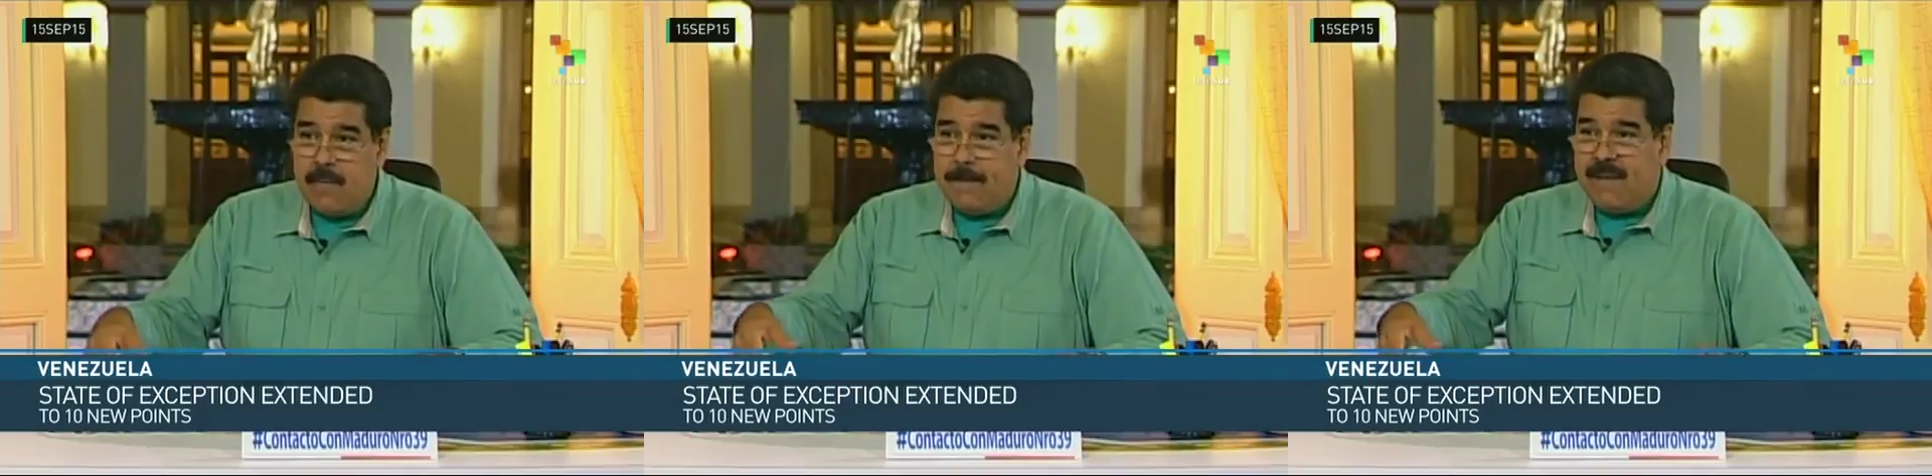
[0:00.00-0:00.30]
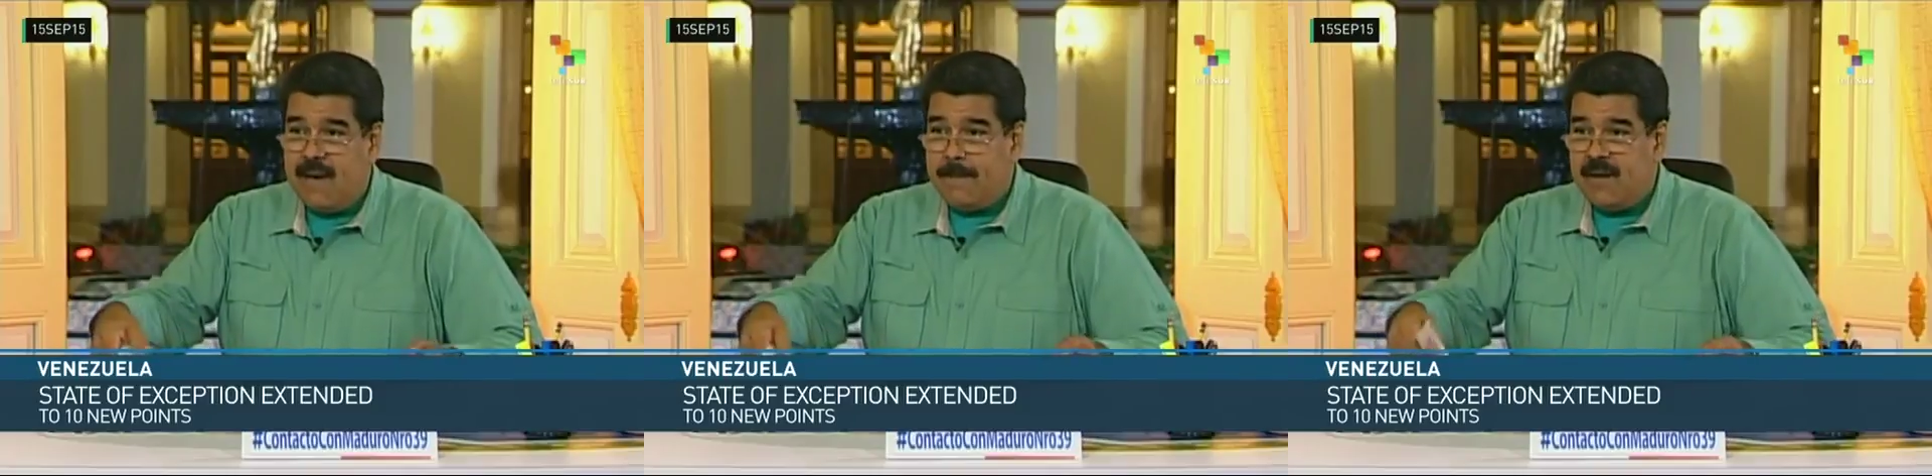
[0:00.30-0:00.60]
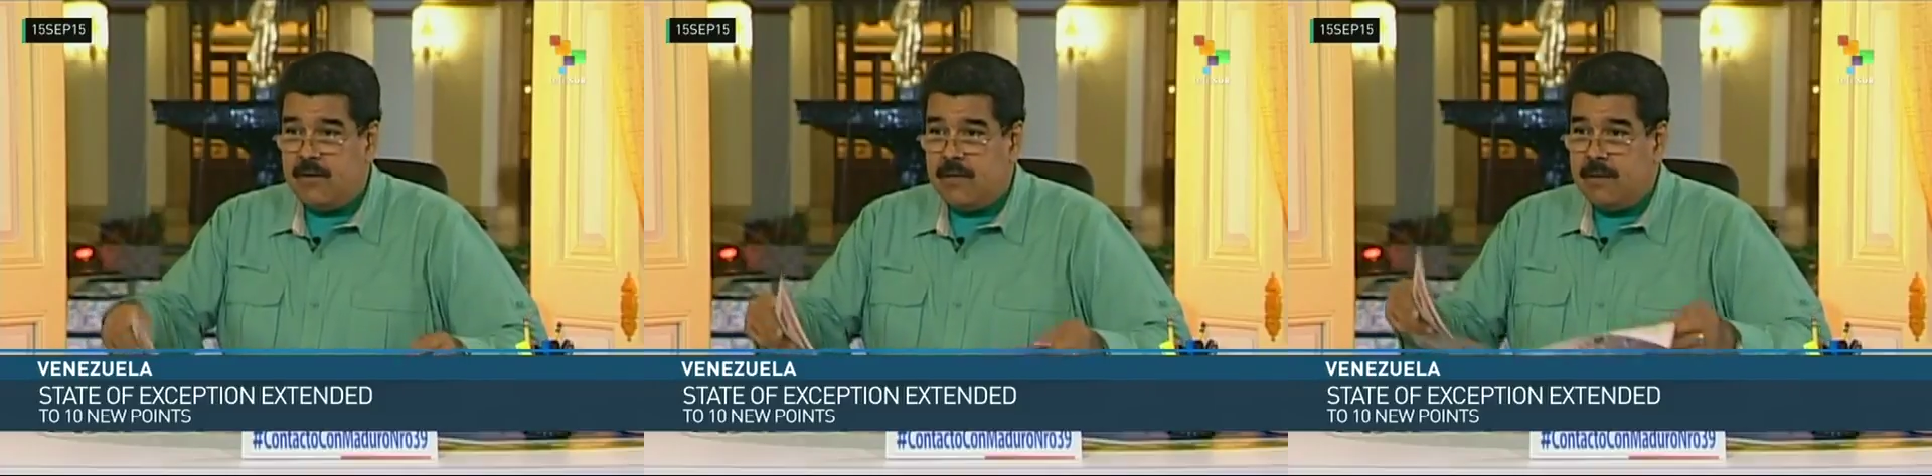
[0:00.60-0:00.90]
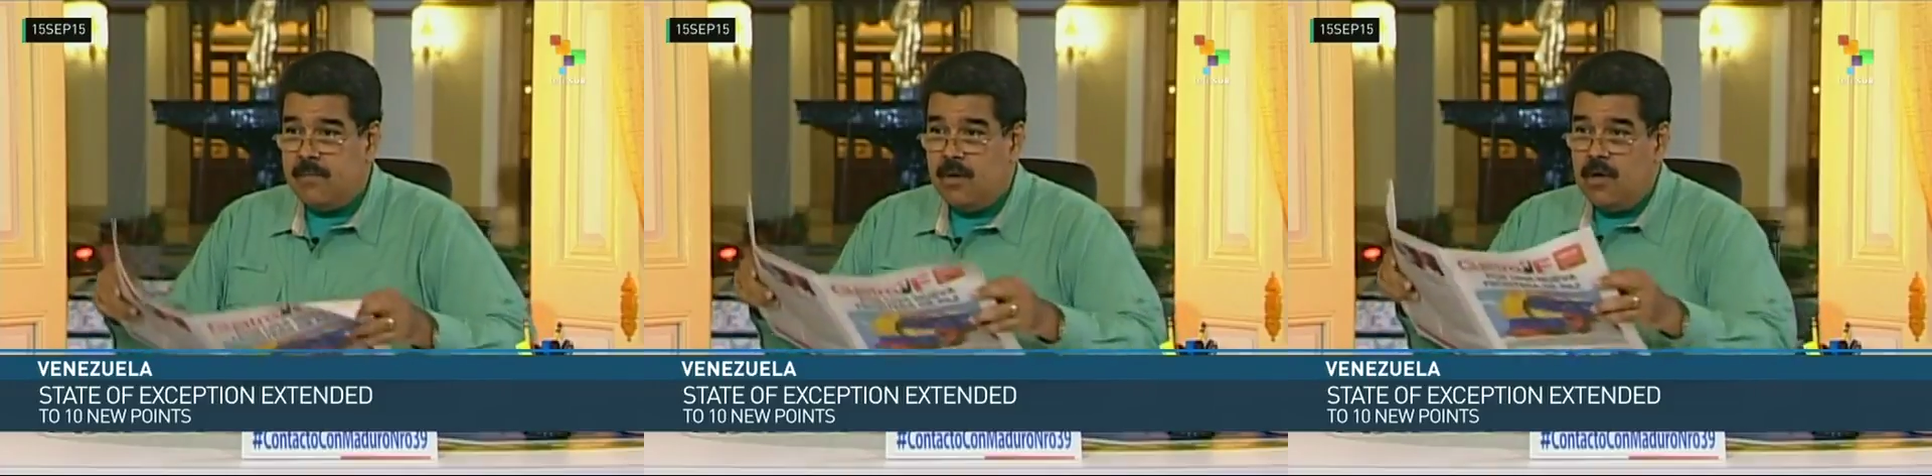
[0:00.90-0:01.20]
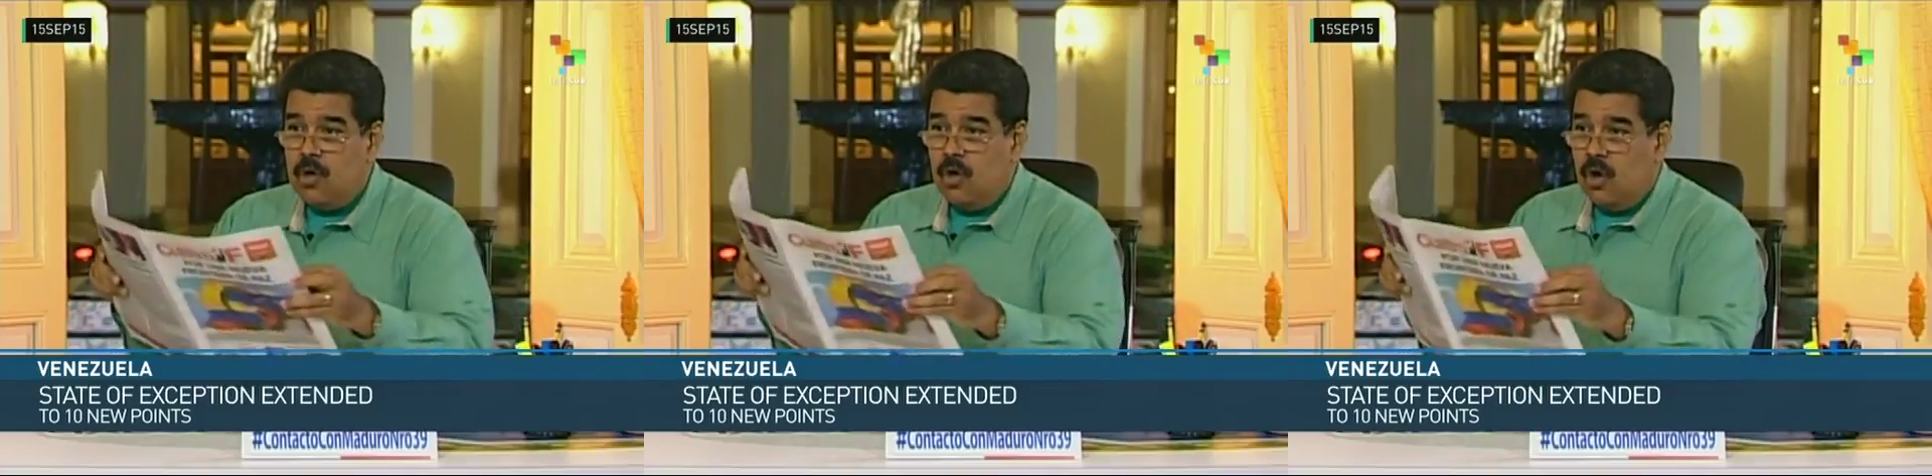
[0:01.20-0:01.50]
including
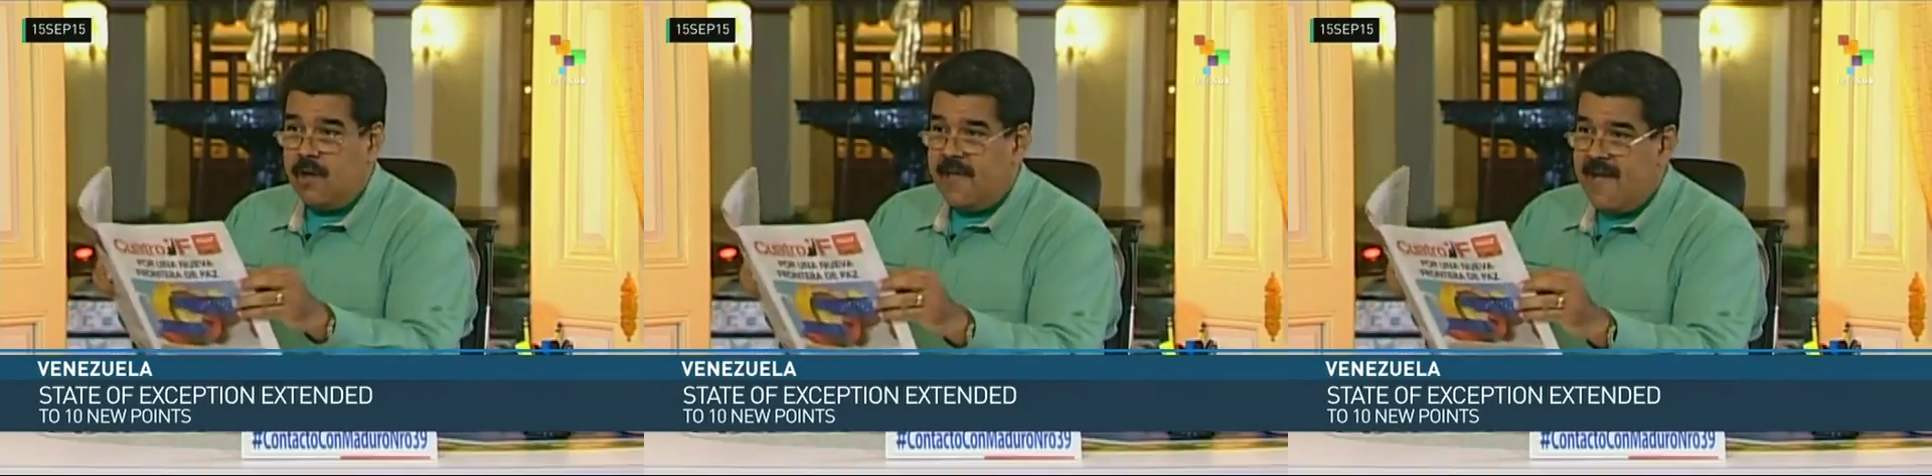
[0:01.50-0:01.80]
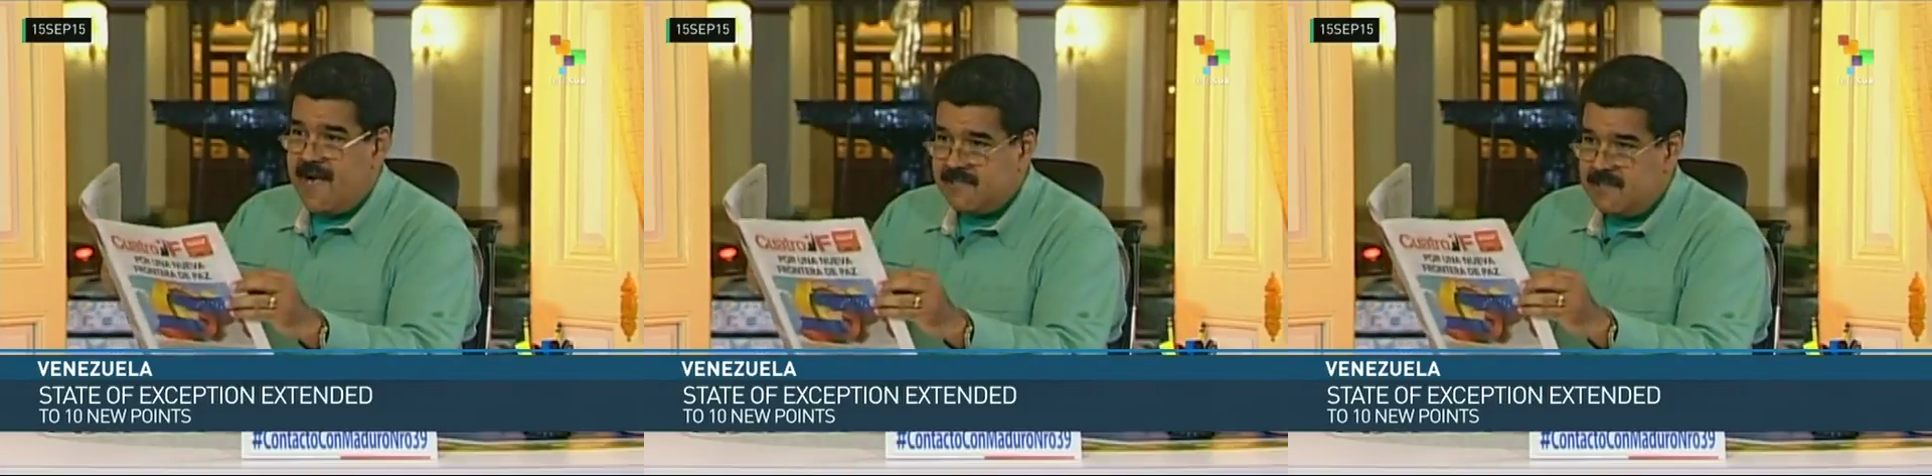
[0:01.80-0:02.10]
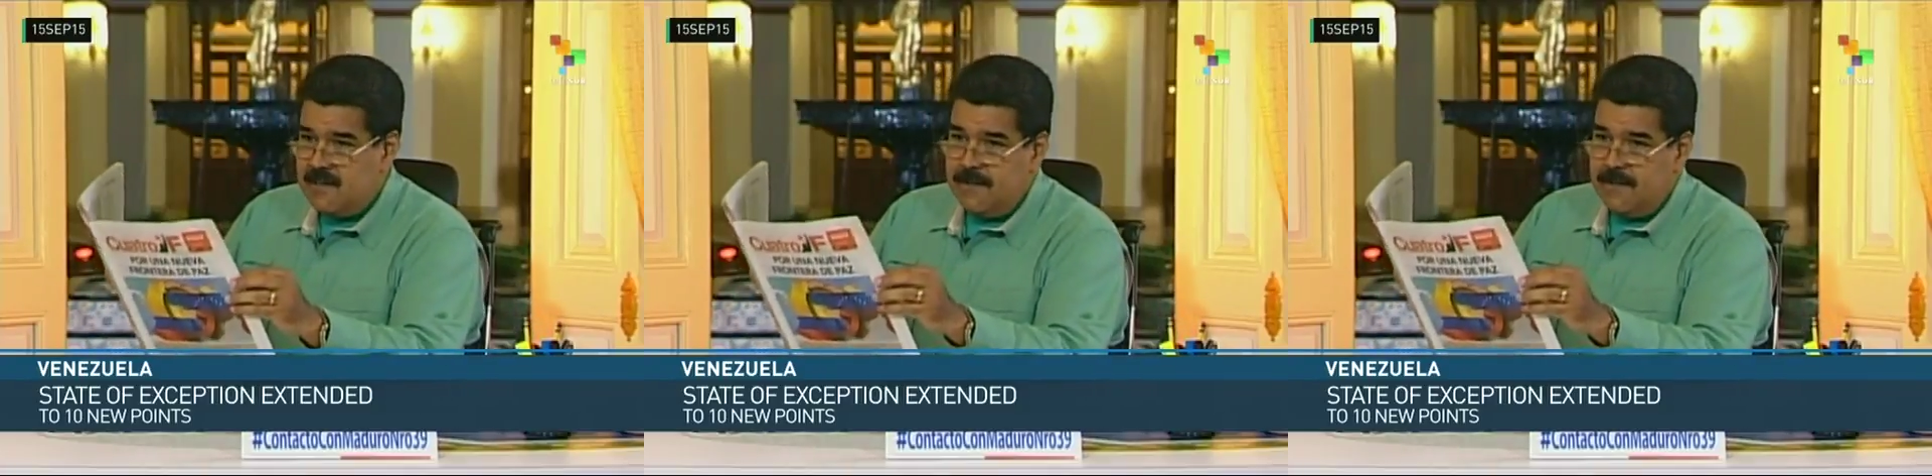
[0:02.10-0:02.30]
gasoline, into Colombia.